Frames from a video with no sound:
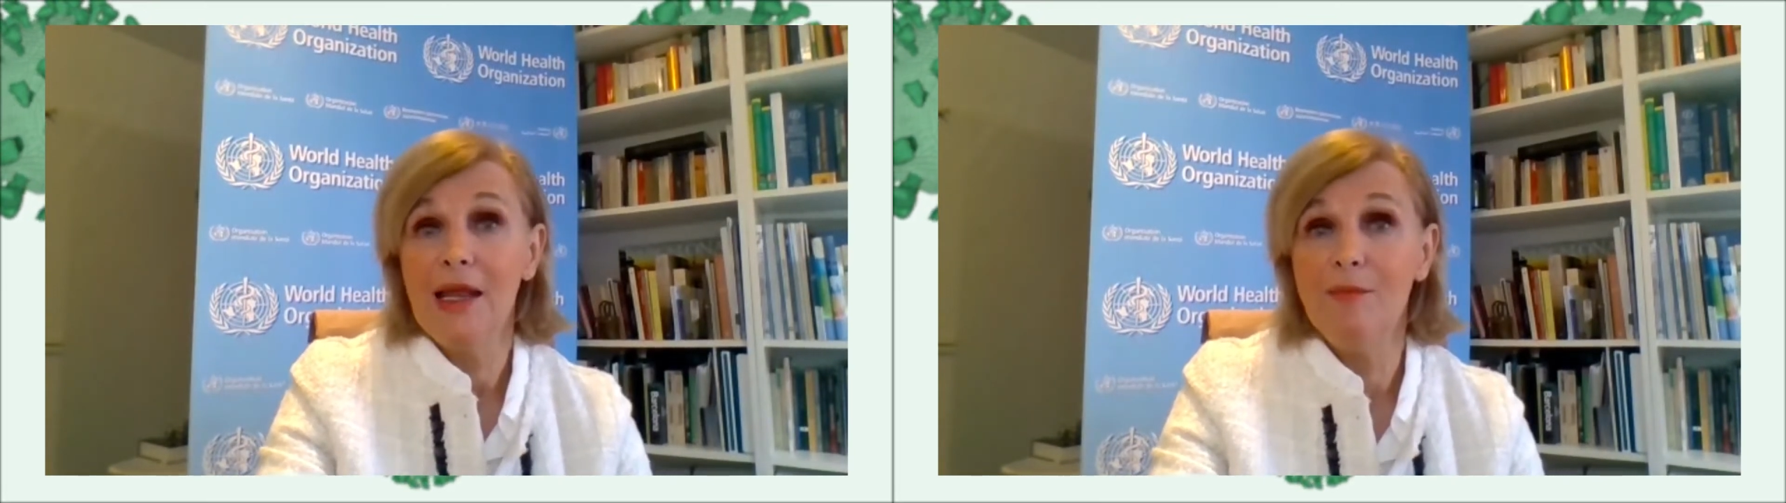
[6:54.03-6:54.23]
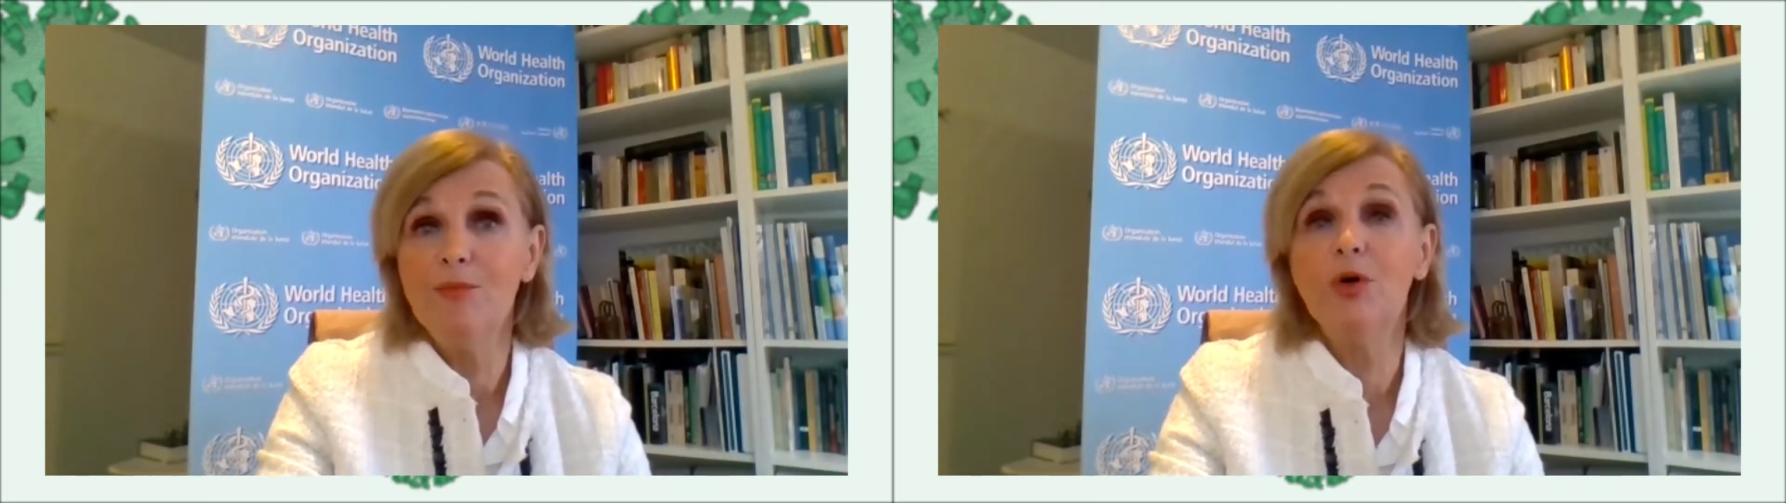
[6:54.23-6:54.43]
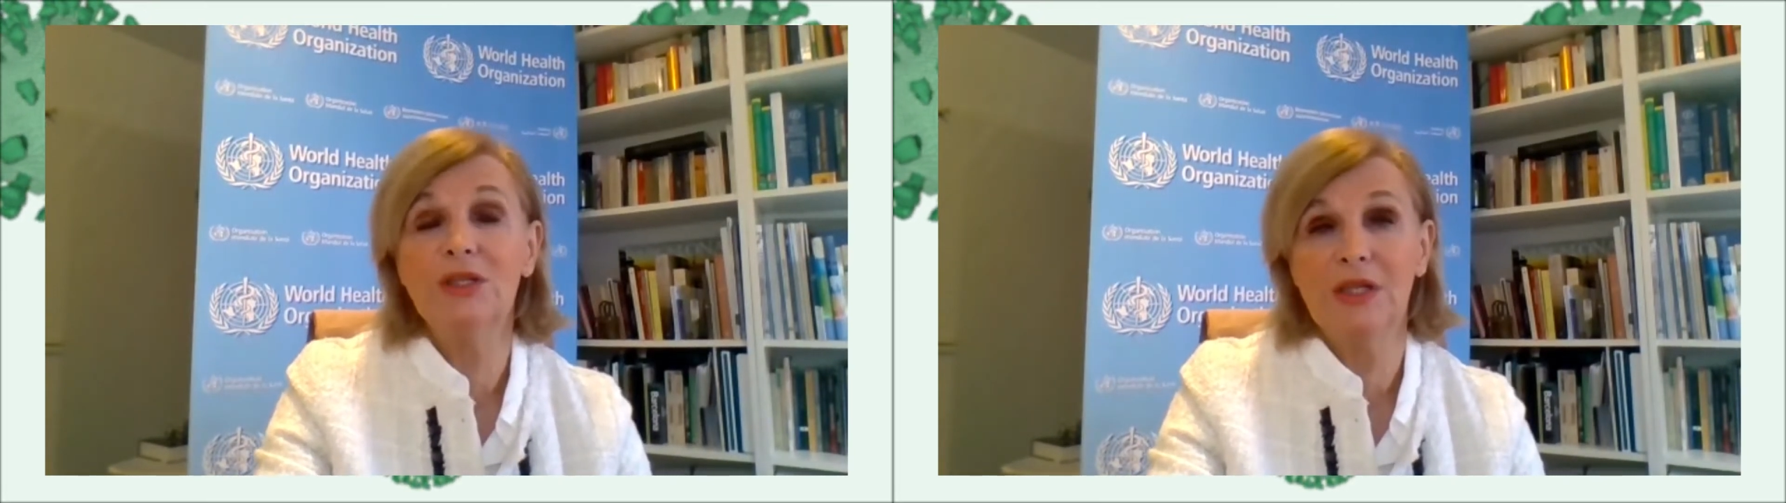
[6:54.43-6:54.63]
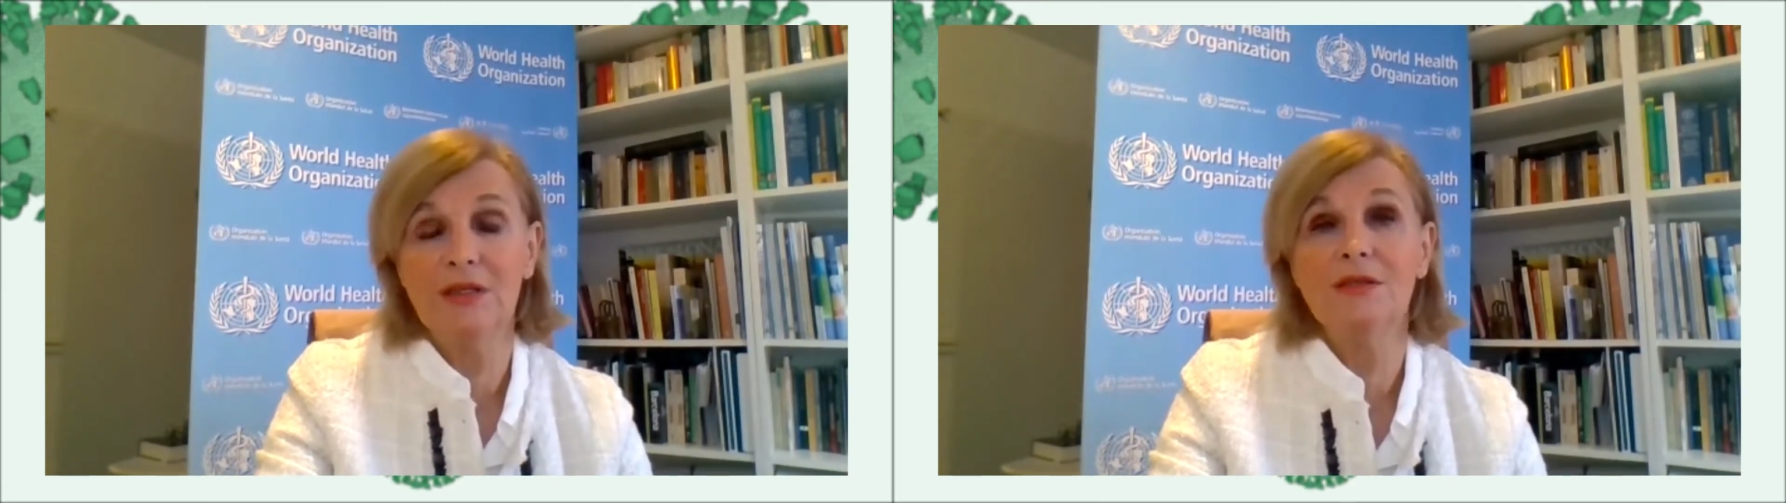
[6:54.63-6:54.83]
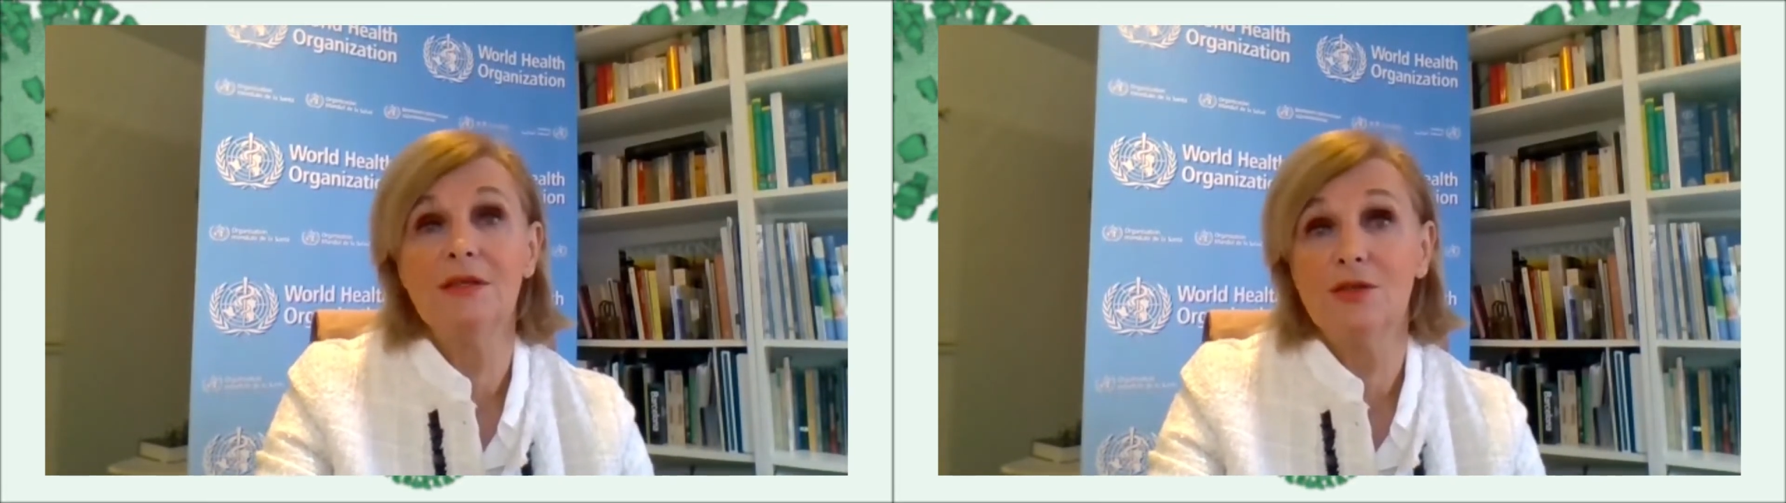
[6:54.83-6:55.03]

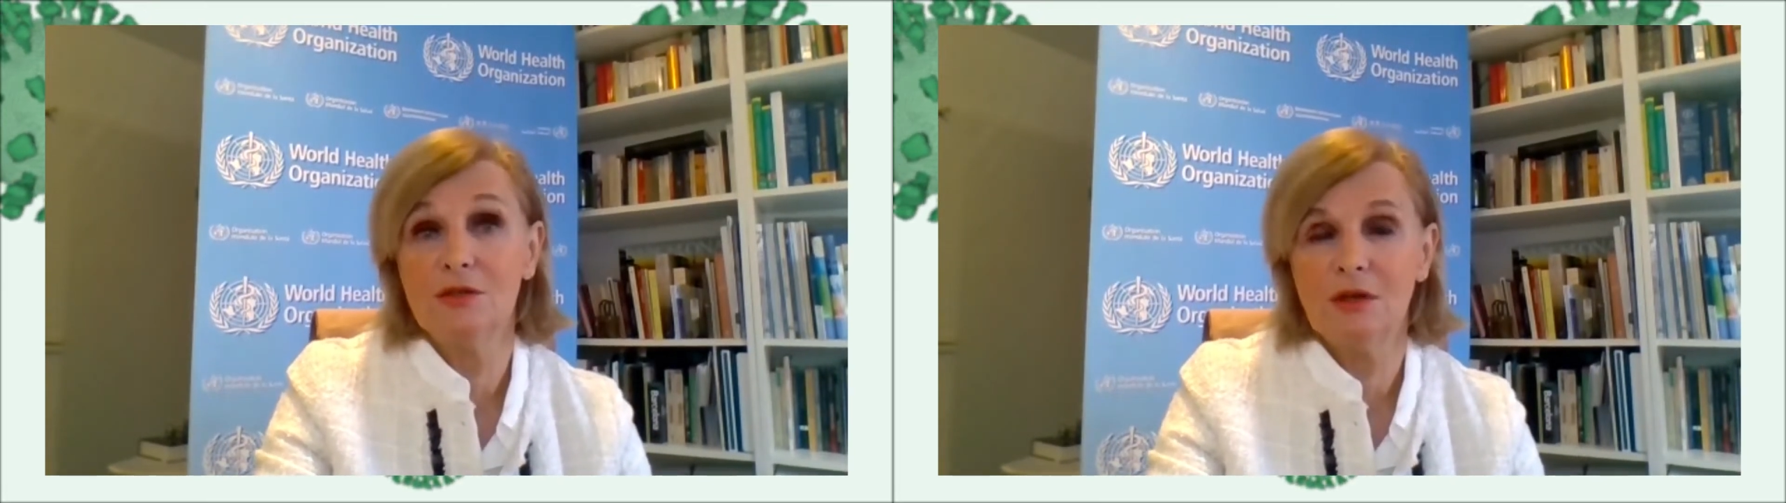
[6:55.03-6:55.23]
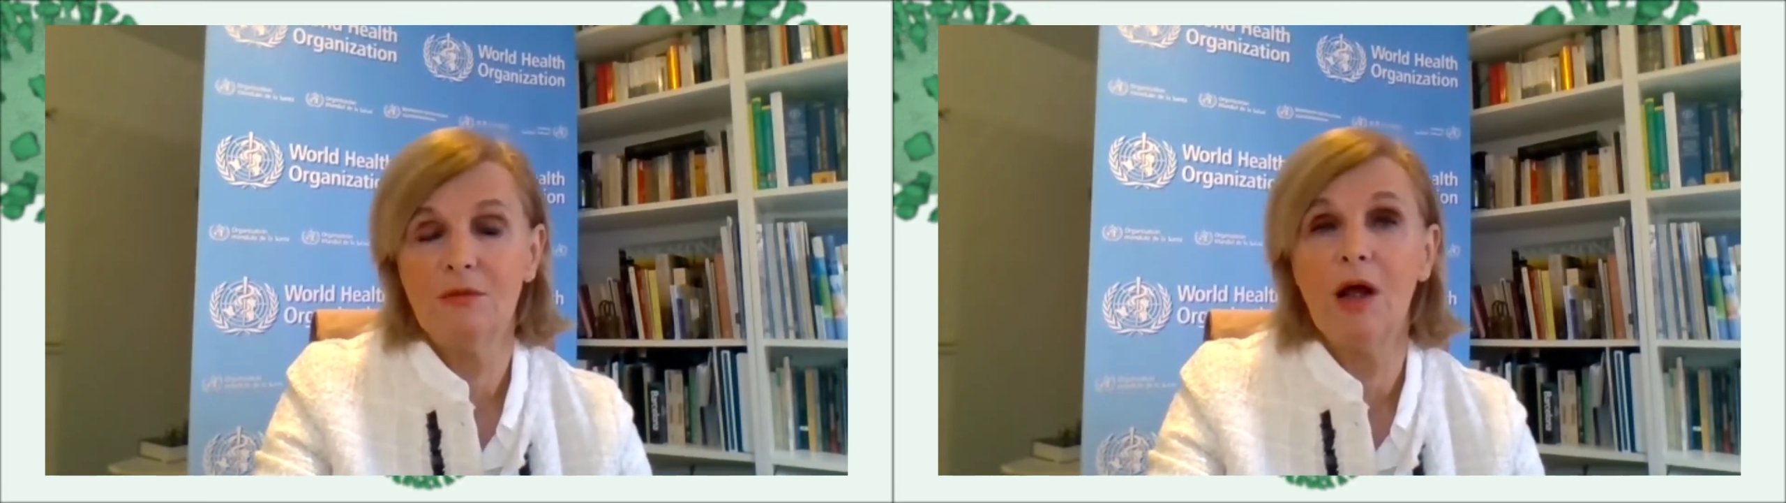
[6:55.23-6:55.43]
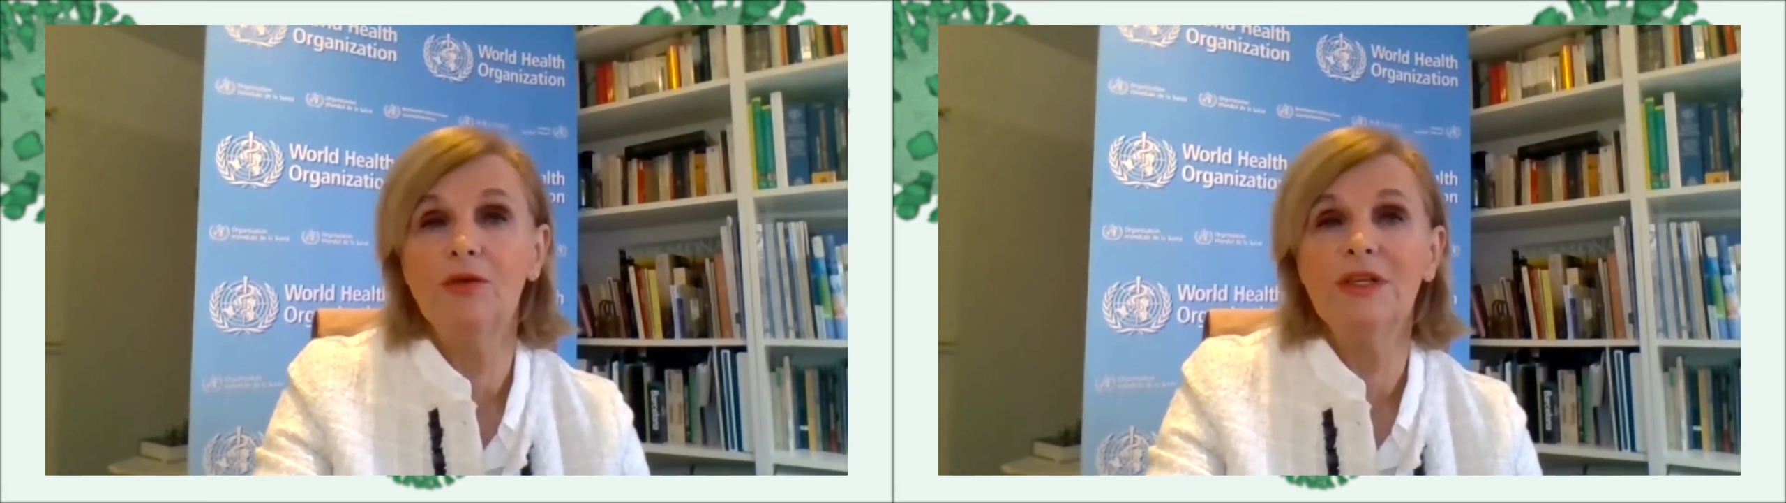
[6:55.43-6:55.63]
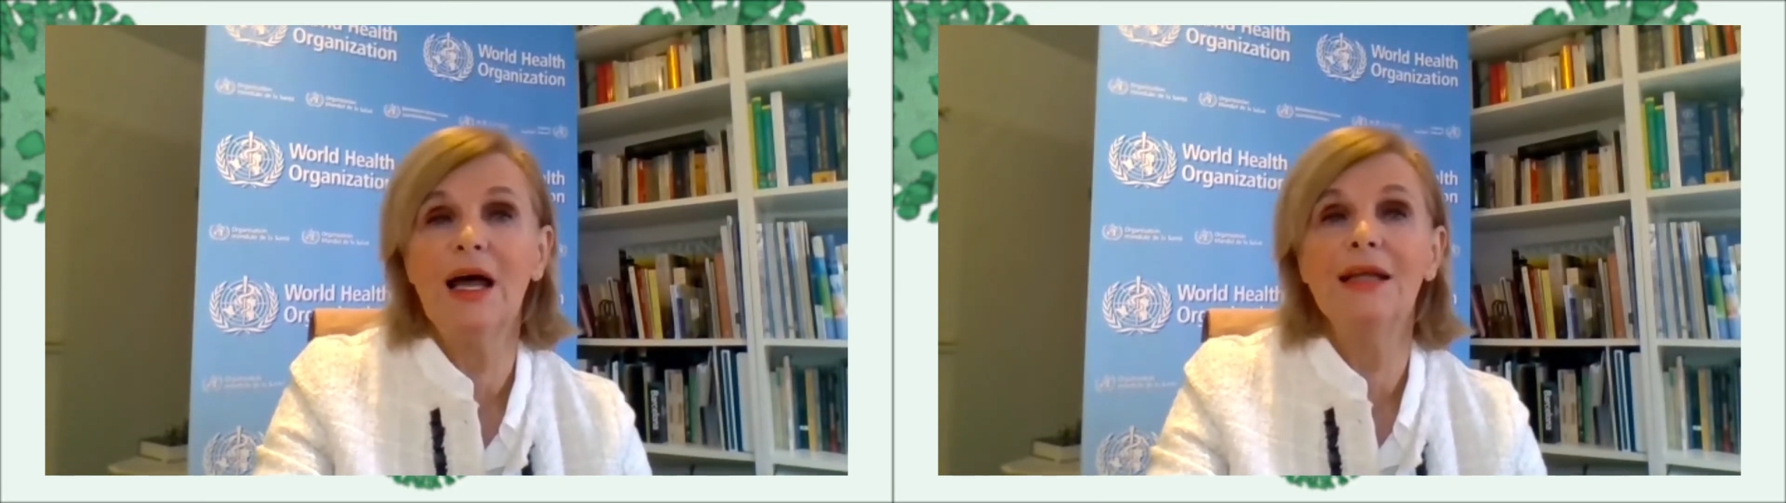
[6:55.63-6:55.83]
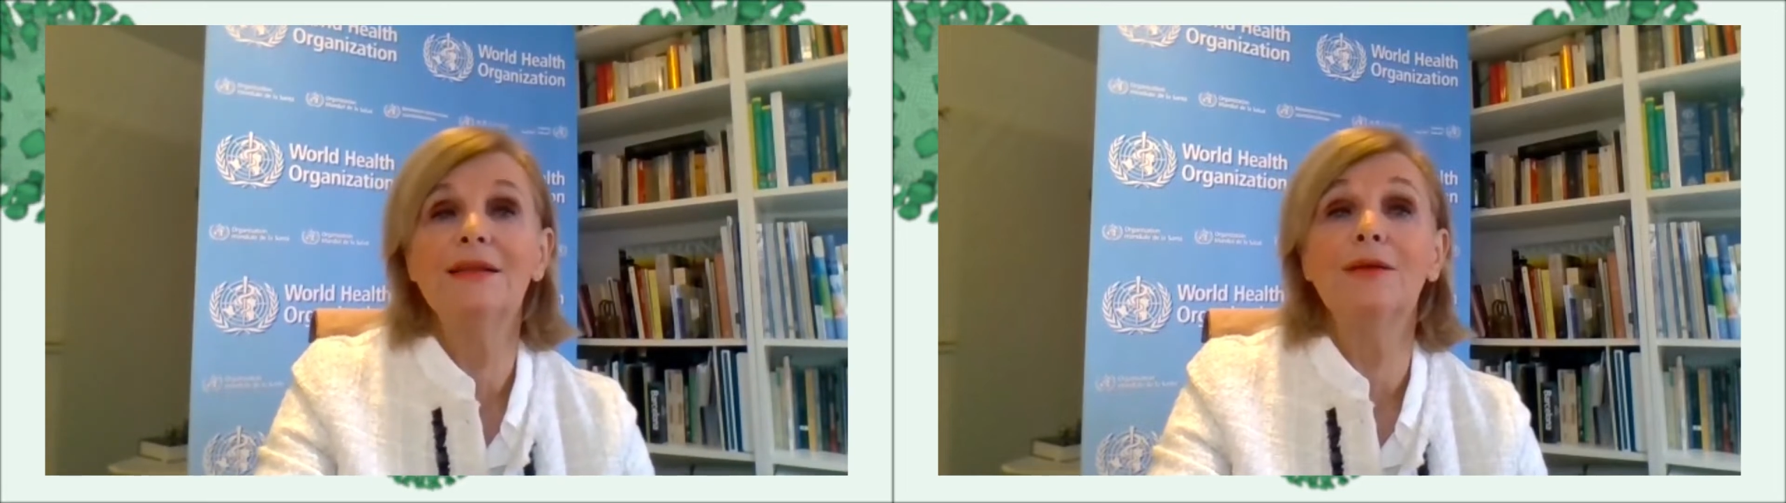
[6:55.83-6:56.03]
important decisions around that,